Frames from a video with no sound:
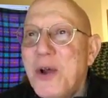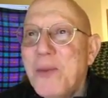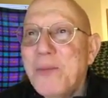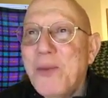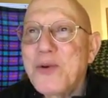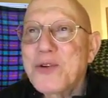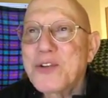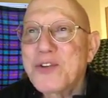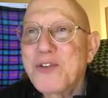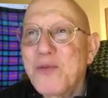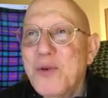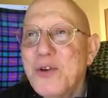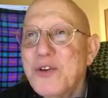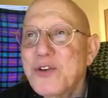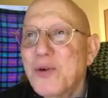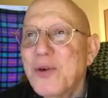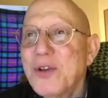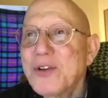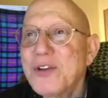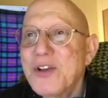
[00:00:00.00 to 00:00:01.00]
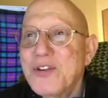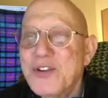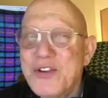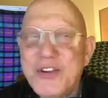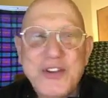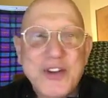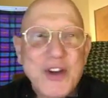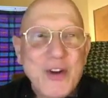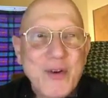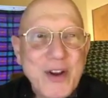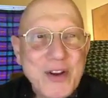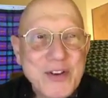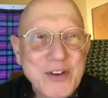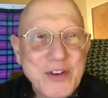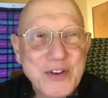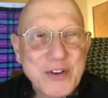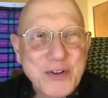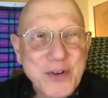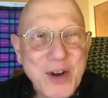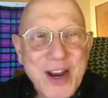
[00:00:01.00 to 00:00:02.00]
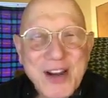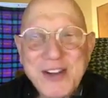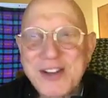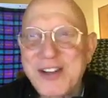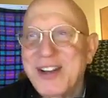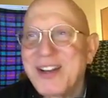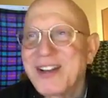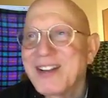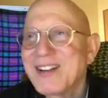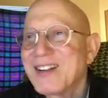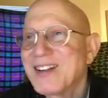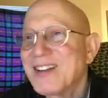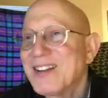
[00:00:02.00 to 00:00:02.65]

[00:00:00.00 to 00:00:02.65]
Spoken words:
most of which are unnecessary and distracting.